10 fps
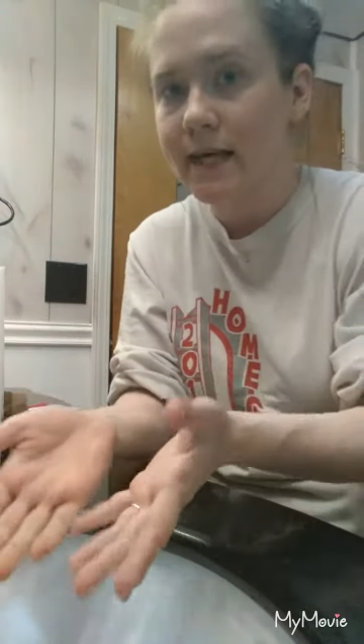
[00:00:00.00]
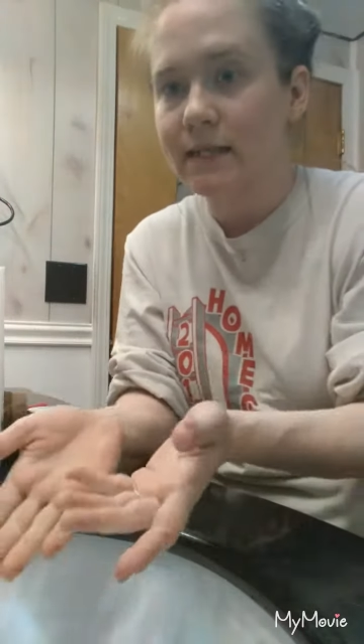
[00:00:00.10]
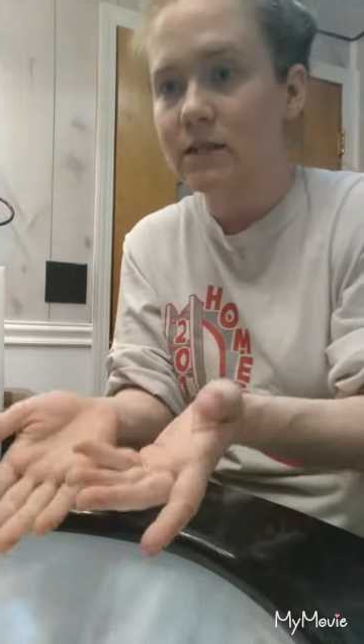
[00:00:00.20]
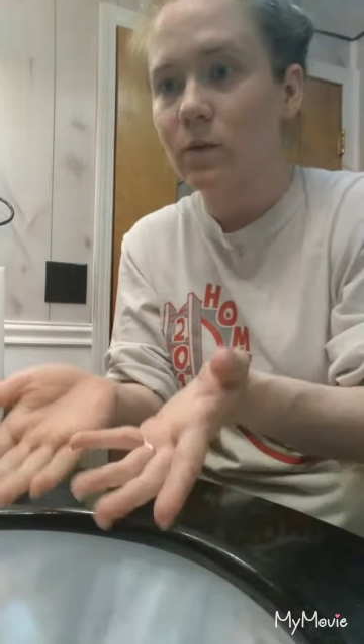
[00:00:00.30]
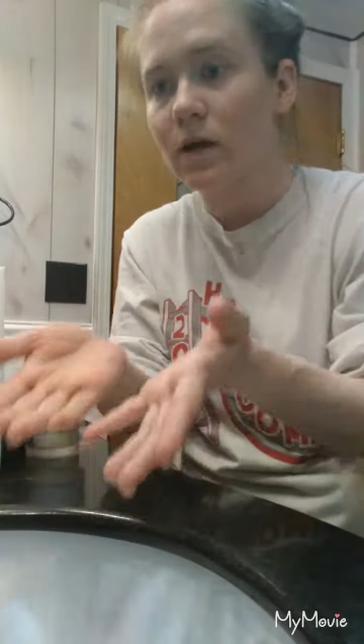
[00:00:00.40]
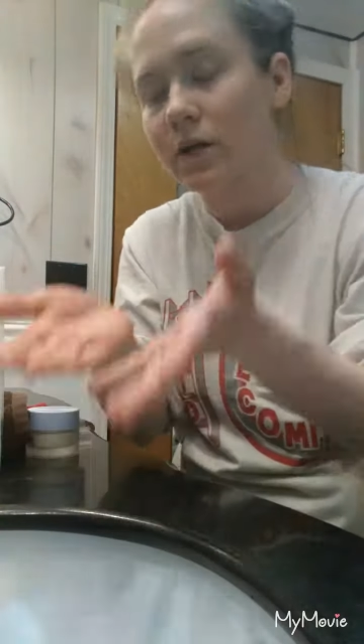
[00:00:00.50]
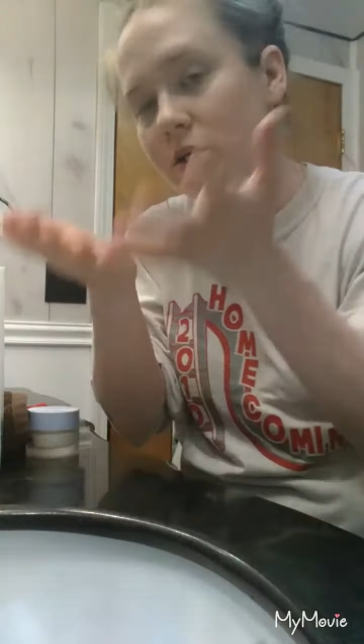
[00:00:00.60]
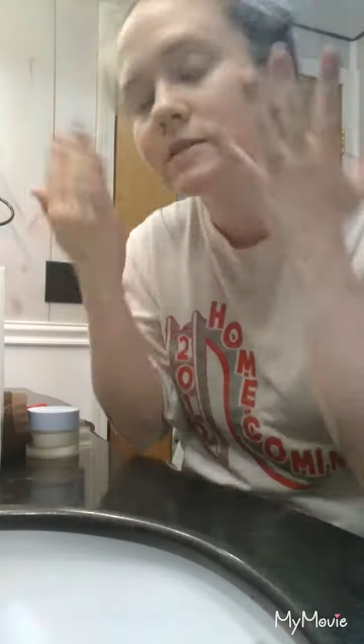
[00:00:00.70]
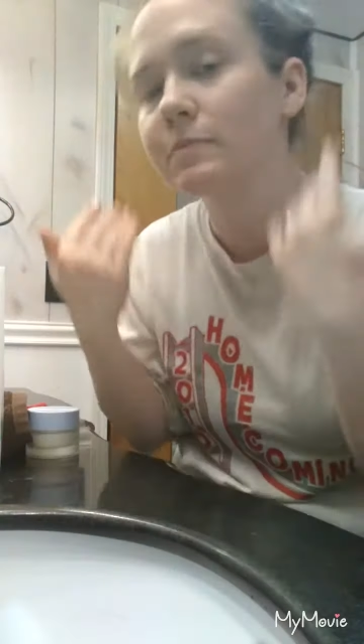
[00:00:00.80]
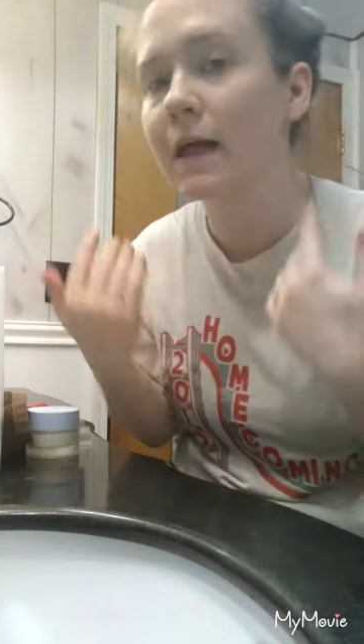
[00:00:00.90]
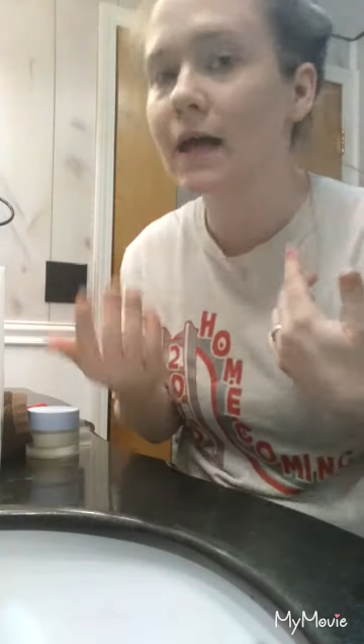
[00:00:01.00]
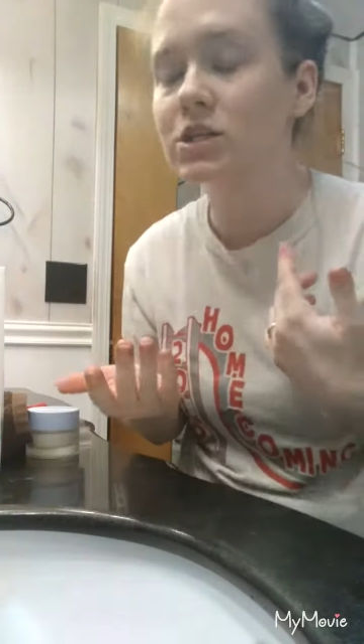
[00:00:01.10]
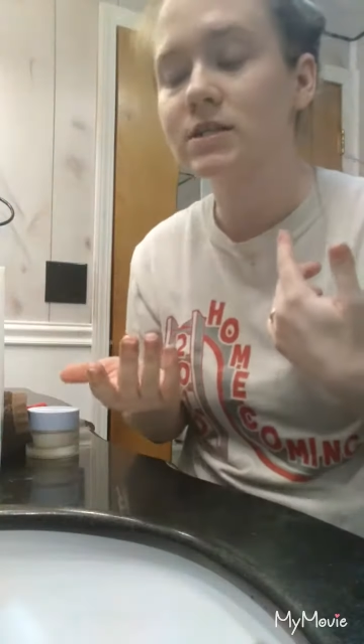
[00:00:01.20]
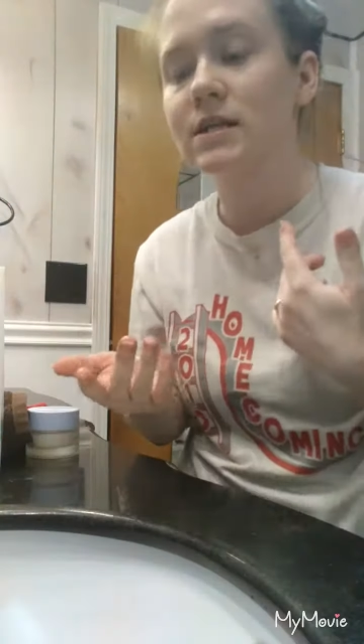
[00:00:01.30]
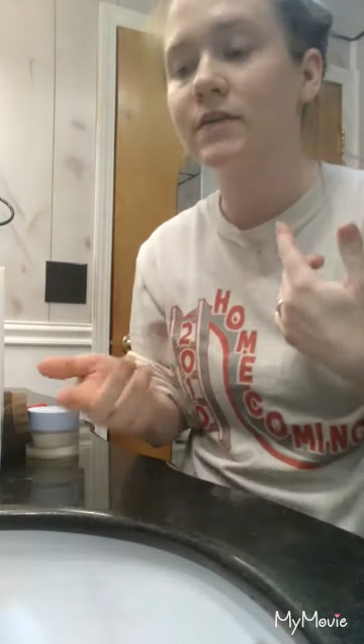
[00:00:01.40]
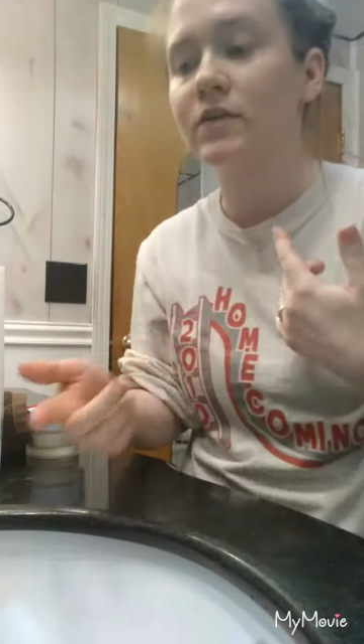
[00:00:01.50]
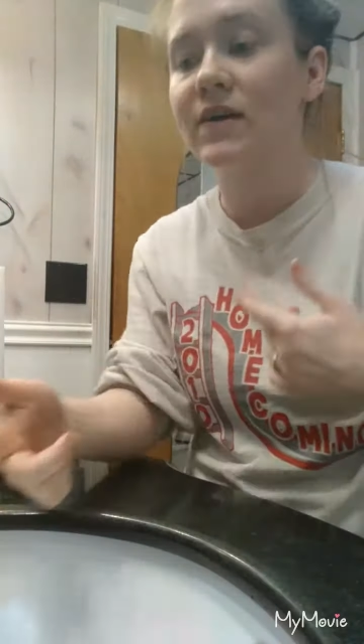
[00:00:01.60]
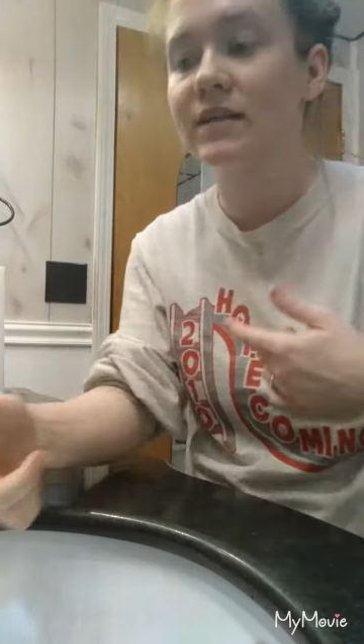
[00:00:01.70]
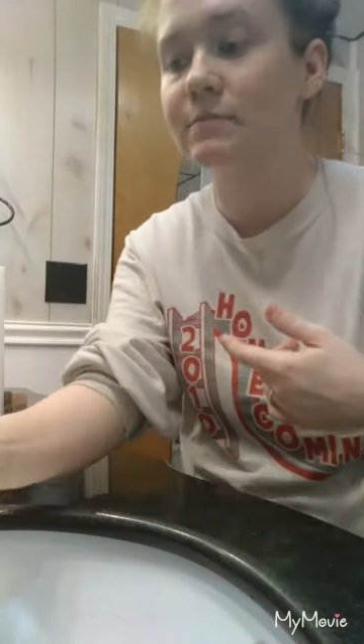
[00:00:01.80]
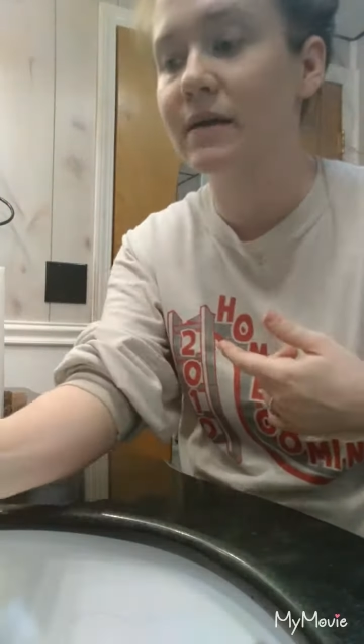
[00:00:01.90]
takes the water and just splashes it on their
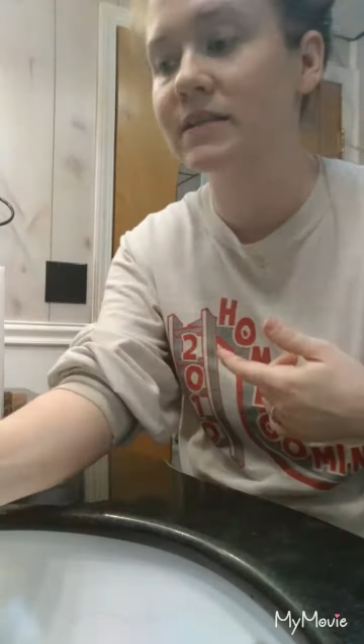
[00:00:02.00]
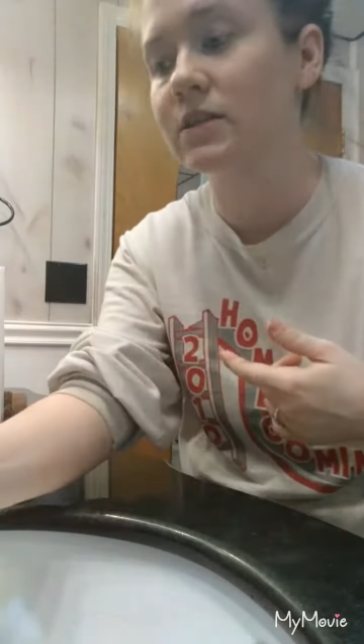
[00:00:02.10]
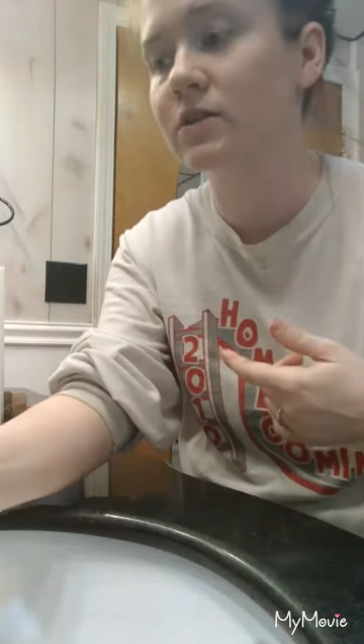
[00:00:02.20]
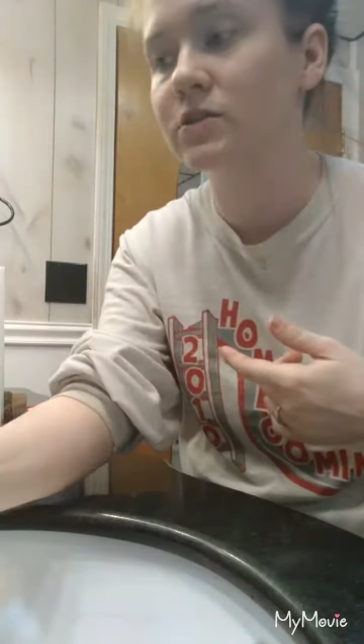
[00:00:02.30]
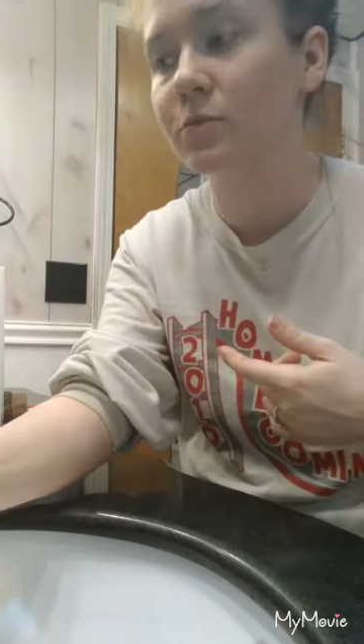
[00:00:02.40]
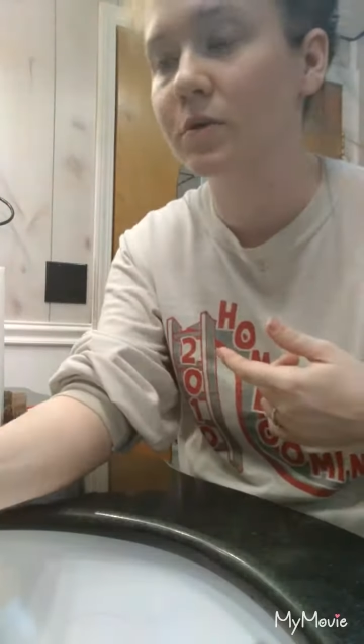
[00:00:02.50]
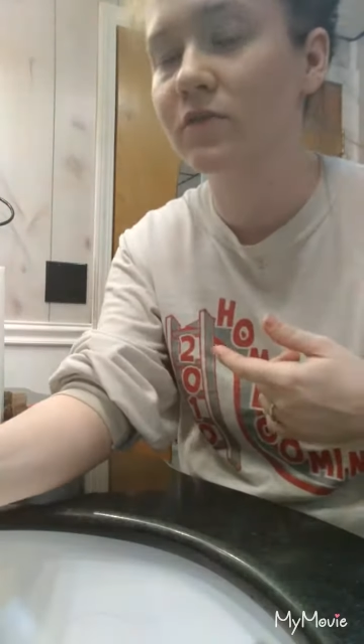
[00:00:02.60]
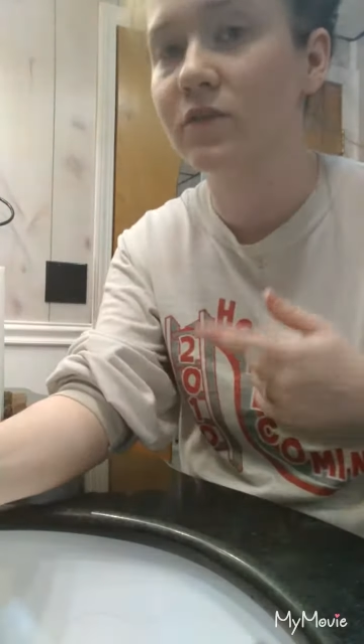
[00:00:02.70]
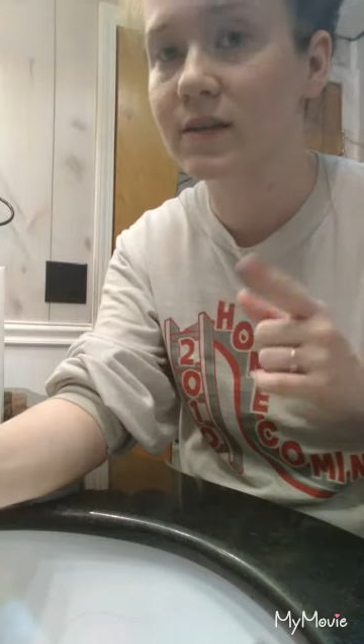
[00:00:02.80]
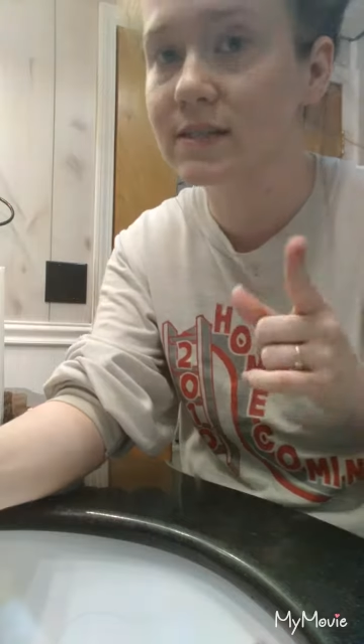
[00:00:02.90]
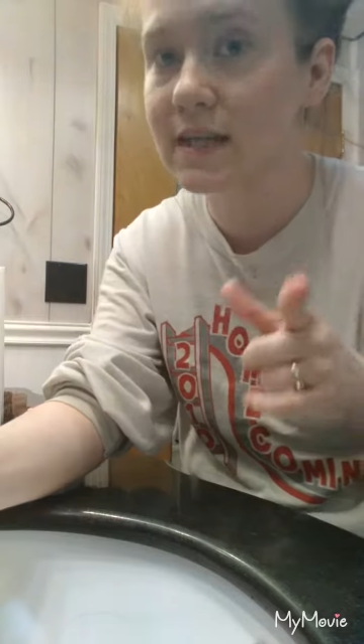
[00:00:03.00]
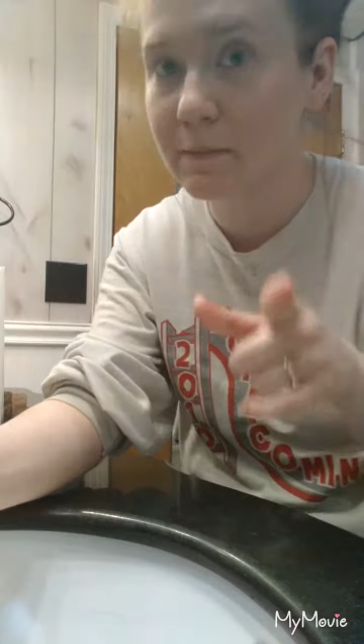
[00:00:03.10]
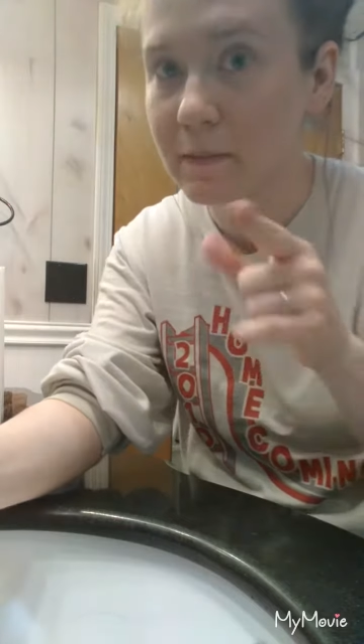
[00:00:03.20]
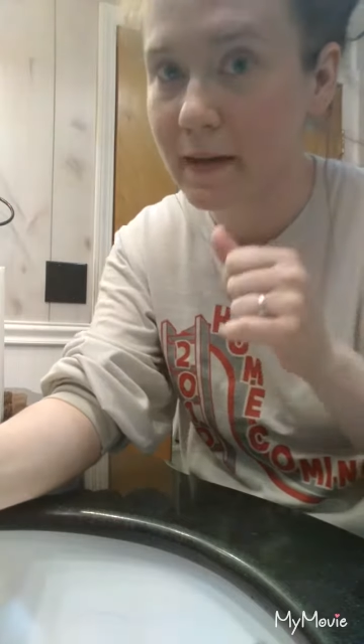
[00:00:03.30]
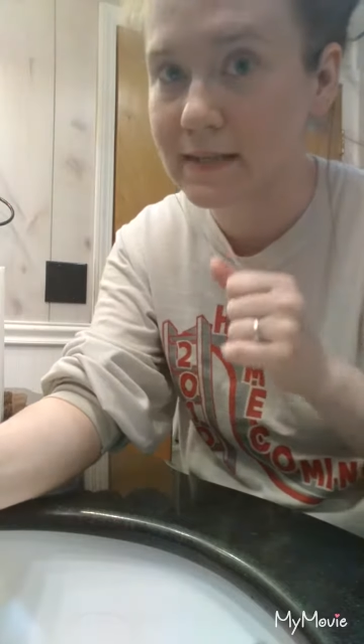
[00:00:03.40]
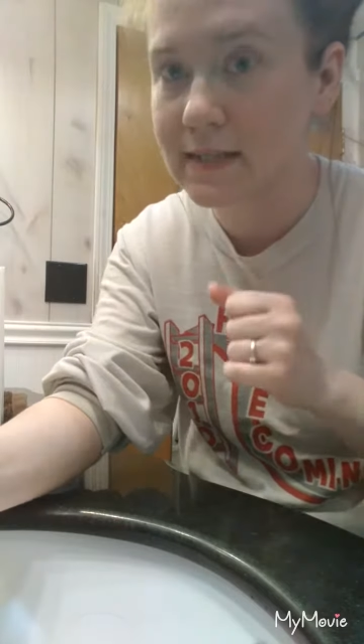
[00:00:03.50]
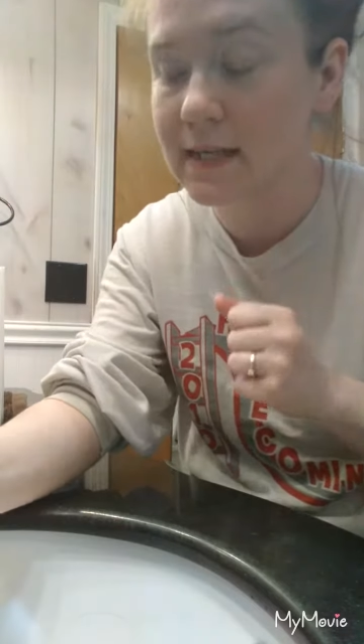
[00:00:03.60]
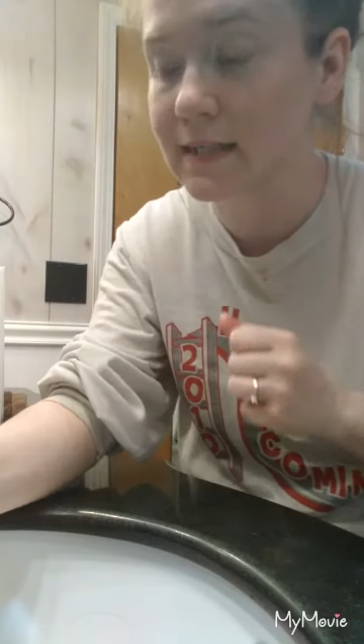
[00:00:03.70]
face and makes it look so beautiful. This is going to be messy.